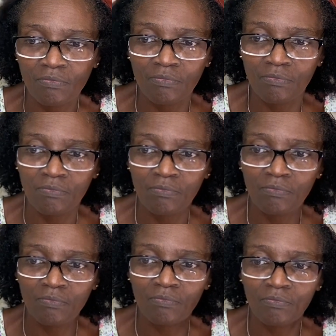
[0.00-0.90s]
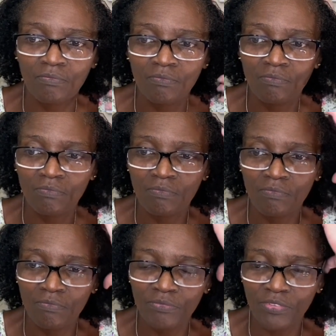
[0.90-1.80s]

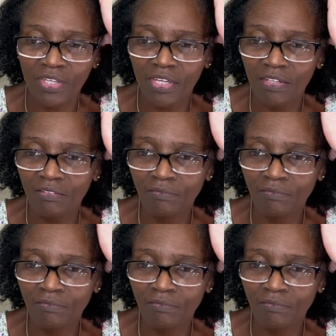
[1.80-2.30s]
This person isn't speaking.